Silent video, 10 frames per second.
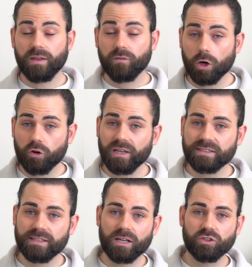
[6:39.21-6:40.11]
They've got a great
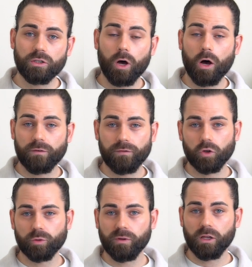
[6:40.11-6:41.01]
selection of
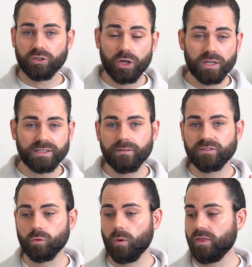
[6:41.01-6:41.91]
affordable
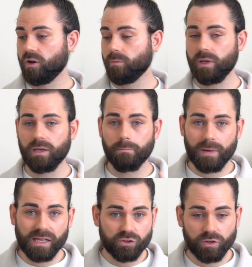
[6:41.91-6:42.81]
alternatives, whether it be
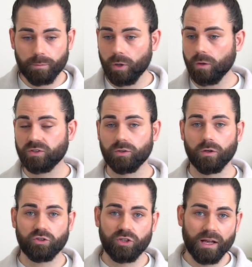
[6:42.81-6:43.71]
military boots
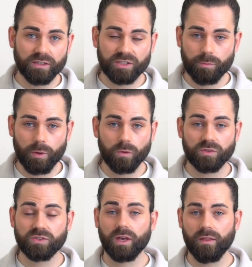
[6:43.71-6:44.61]
or Chelsea boots,